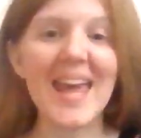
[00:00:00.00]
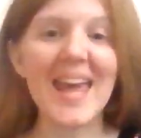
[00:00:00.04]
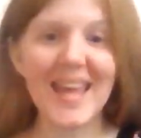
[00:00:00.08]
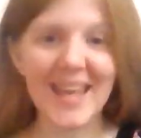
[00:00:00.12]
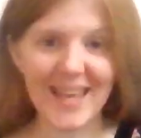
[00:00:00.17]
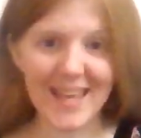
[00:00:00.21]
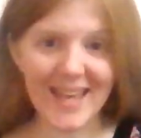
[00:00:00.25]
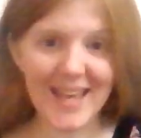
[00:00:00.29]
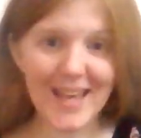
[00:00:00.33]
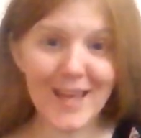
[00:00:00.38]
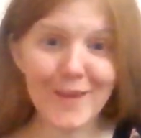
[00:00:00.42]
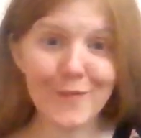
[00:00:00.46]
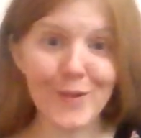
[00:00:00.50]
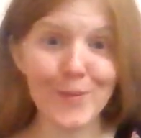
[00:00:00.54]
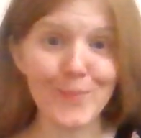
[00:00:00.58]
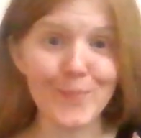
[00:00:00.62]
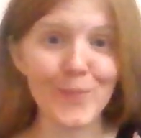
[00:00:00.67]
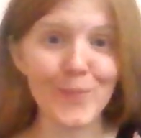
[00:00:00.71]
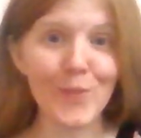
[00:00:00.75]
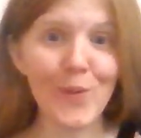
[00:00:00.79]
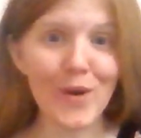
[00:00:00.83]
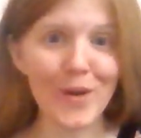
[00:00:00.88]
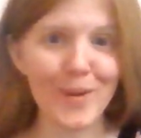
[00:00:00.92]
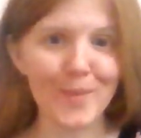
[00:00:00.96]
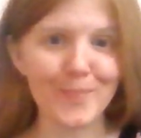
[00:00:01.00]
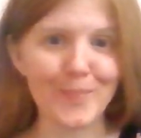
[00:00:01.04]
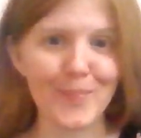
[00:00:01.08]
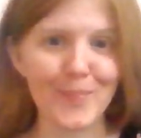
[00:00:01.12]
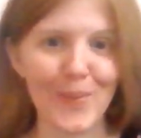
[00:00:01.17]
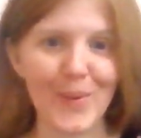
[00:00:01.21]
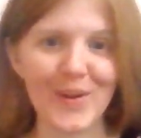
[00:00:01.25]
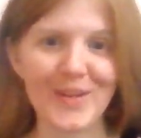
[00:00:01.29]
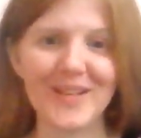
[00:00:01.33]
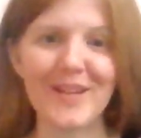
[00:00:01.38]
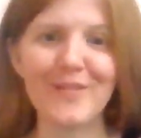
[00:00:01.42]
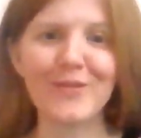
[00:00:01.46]
Even more
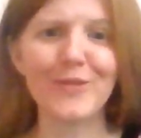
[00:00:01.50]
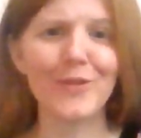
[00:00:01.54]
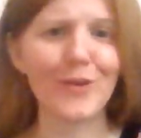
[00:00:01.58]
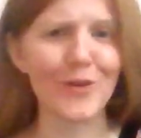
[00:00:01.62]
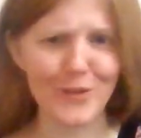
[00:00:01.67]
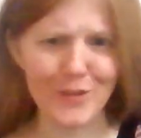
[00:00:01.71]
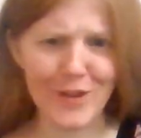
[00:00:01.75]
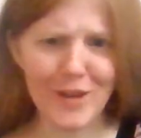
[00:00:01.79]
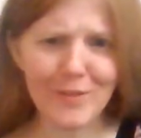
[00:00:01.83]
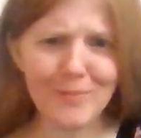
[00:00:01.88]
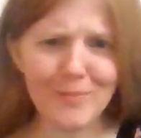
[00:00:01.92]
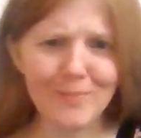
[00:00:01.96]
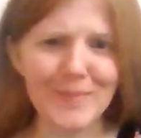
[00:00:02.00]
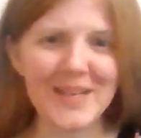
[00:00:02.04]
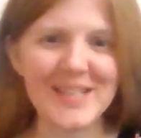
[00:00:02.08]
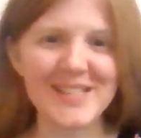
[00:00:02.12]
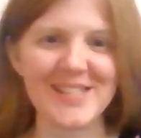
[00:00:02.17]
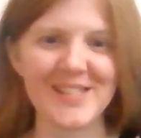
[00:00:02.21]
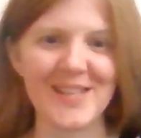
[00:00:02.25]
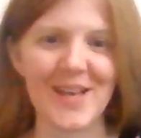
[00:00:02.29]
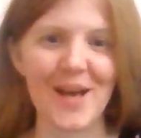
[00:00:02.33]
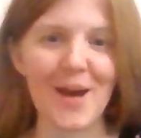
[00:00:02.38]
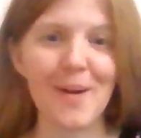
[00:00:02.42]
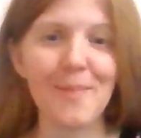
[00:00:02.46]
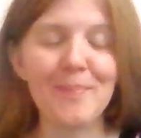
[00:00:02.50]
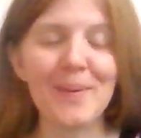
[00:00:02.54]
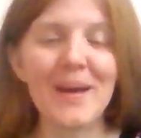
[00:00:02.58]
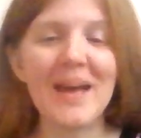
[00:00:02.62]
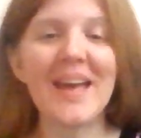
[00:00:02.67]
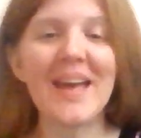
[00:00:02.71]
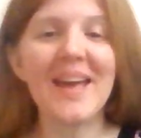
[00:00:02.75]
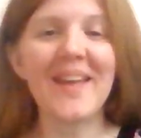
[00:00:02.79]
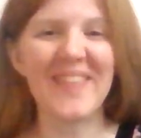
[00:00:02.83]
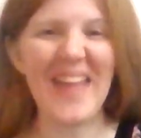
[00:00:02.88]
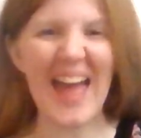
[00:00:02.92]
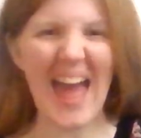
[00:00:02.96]
important to not mix up
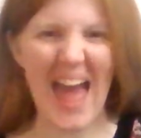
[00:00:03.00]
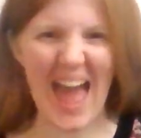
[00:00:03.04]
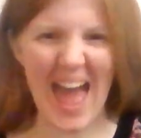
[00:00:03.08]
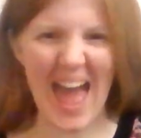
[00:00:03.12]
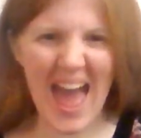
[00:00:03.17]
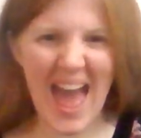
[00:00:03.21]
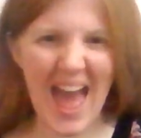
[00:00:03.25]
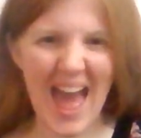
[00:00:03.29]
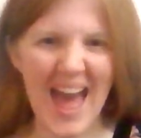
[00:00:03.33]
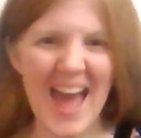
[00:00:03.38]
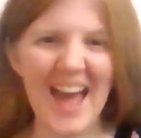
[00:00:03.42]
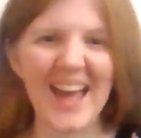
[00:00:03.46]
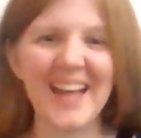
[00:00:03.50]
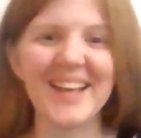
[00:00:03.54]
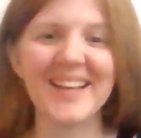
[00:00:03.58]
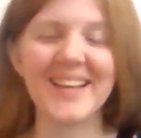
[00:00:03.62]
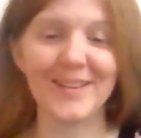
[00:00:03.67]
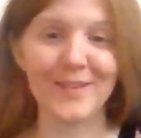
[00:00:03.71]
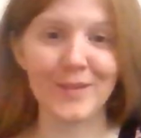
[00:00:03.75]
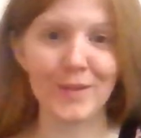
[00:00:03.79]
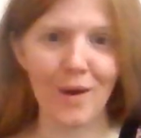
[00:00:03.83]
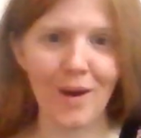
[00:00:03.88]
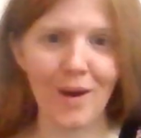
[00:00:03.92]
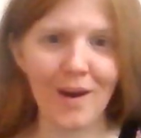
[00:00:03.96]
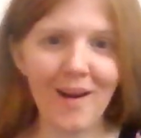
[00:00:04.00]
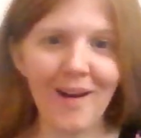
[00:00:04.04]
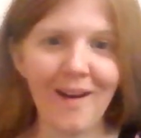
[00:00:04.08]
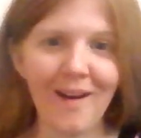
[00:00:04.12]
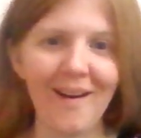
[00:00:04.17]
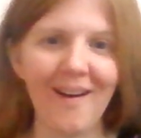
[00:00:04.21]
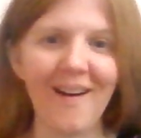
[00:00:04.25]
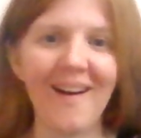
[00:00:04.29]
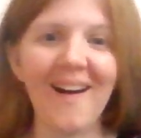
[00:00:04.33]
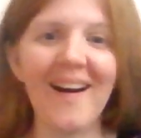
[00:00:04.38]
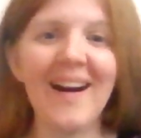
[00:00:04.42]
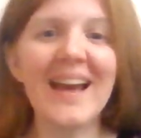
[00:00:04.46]
the ä and the
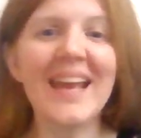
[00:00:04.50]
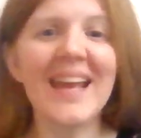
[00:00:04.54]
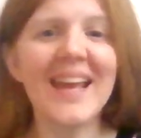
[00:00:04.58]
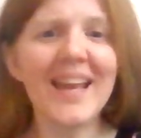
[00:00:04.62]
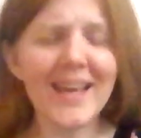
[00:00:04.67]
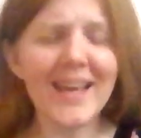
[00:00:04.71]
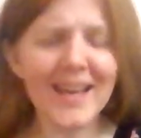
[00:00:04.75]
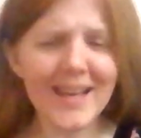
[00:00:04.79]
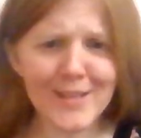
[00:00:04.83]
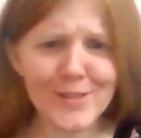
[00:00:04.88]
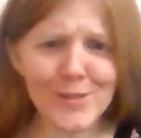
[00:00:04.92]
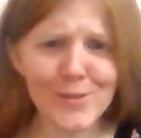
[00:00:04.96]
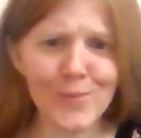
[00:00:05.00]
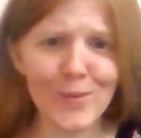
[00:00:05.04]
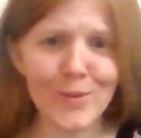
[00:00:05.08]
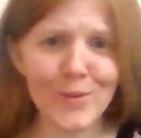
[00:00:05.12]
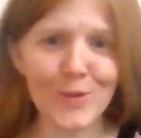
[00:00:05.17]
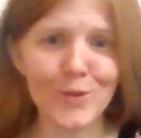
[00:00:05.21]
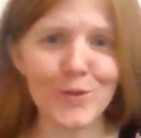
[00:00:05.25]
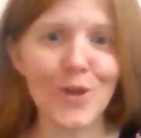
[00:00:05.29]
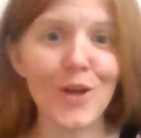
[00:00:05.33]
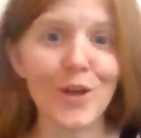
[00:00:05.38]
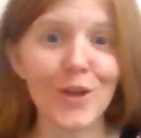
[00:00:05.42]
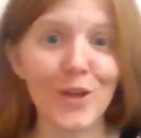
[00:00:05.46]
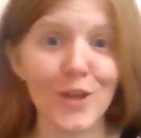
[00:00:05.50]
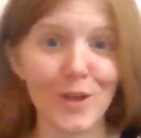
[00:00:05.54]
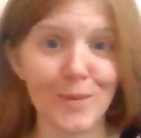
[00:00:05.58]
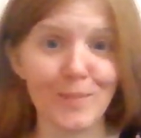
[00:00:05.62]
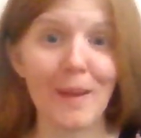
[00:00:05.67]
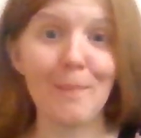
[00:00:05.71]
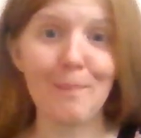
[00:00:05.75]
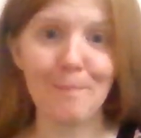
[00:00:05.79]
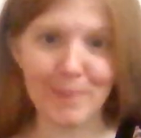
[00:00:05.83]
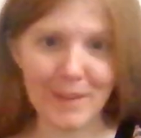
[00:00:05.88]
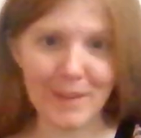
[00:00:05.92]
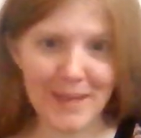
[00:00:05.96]
a is when you're talking
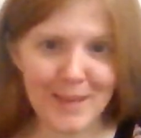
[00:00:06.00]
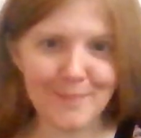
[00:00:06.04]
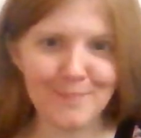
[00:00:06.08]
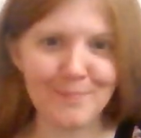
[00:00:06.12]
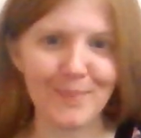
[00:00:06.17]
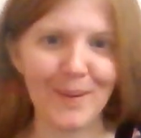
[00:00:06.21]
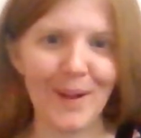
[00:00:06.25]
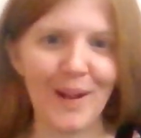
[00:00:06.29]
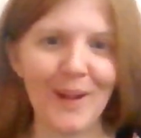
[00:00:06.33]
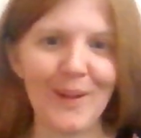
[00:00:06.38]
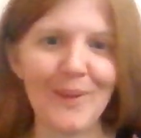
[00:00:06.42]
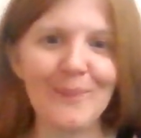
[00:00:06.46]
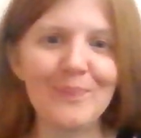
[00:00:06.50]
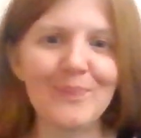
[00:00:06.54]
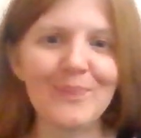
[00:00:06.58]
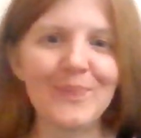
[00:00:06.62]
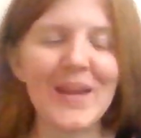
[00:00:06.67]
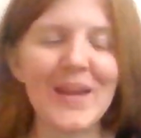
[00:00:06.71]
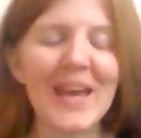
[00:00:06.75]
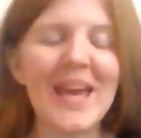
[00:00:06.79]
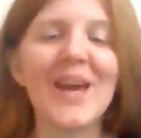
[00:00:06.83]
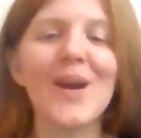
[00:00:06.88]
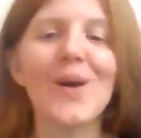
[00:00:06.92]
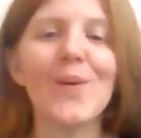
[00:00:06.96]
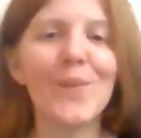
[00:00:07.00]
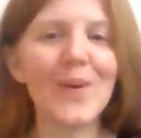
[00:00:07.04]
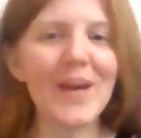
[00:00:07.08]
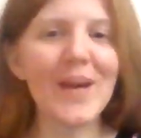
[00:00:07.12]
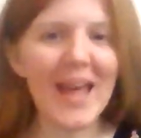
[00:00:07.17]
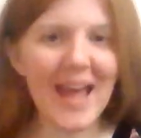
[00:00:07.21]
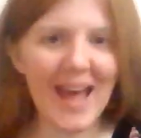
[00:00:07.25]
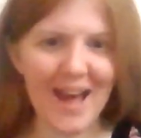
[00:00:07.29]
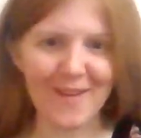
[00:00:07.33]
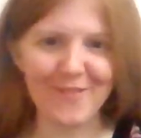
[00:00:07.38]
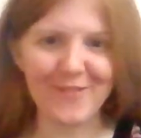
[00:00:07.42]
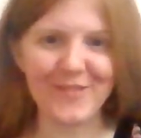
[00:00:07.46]
about people. We
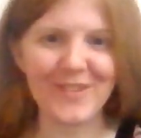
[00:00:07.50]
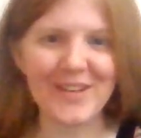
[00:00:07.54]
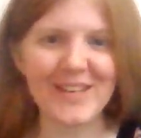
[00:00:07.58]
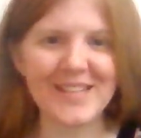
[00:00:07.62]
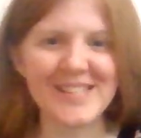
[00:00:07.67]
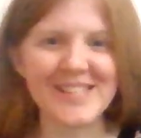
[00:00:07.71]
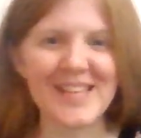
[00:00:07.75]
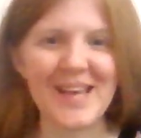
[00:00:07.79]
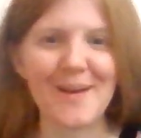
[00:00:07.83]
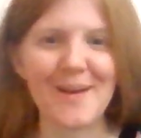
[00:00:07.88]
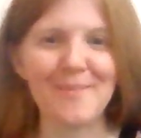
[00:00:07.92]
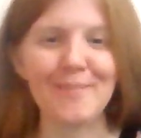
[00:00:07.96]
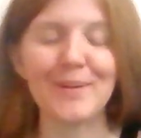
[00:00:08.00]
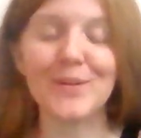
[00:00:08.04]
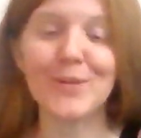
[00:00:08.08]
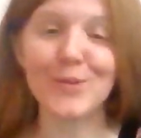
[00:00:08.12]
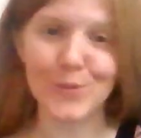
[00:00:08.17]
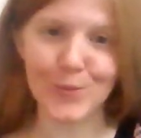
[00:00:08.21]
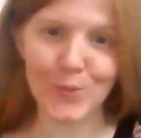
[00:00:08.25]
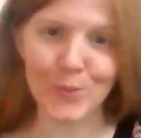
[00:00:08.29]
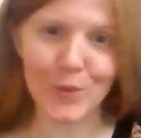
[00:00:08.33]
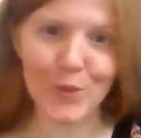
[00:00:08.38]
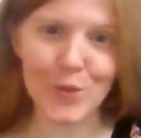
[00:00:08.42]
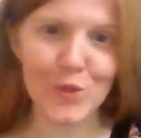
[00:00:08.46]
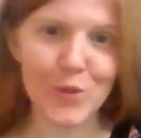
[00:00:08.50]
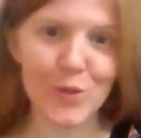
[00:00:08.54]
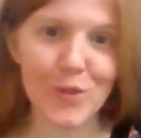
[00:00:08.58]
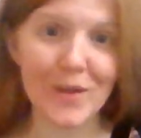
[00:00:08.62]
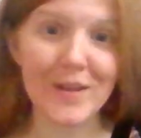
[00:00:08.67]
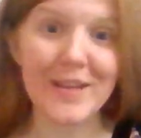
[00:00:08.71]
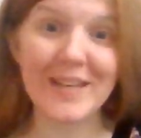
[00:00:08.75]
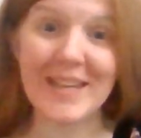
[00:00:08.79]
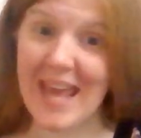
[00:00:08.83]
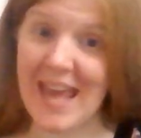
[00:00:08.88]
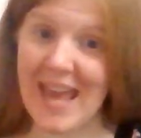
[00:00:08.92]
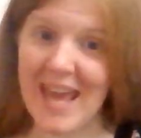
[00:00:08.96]
have, for example, the Swedish
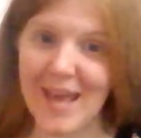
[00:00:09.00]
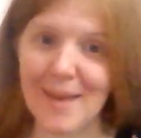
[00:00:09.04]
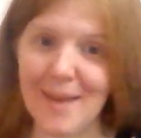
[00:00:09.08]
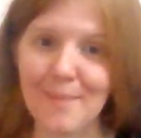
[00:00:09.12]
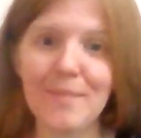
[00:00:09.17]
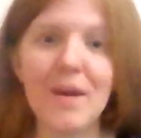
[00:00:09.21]
name